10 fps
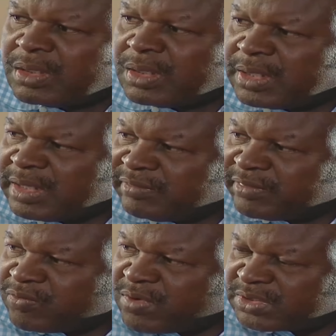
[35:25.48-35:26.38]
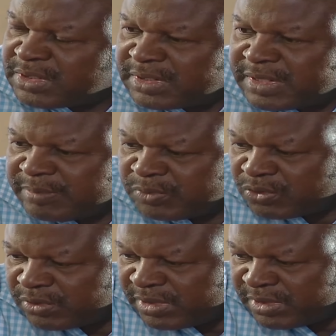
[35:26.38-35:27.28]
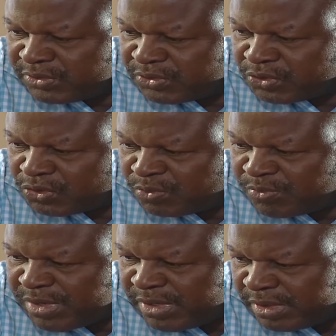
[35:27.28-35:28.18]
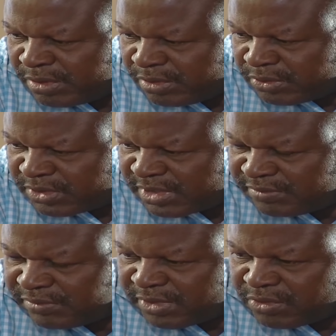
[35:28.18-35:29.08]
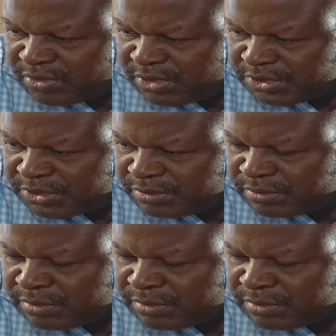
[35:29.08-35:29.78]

I have requested them to release you to me on self-recognition.